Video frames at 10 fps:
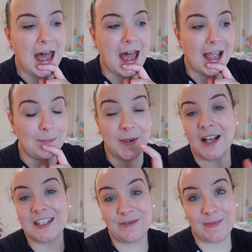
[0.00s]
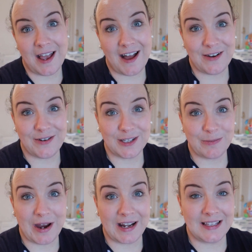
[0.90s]
And because of my
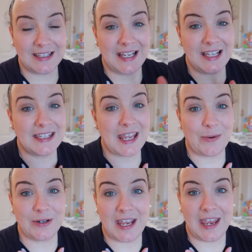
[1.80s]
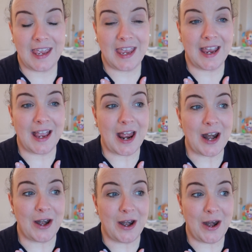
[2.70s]
high-risk pregnancies, they were taking
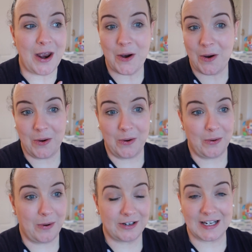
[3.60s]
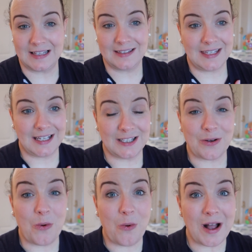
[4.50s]
no chances
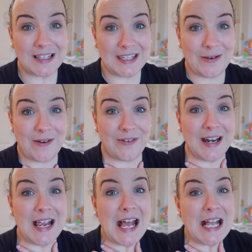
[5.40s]
whatsoever.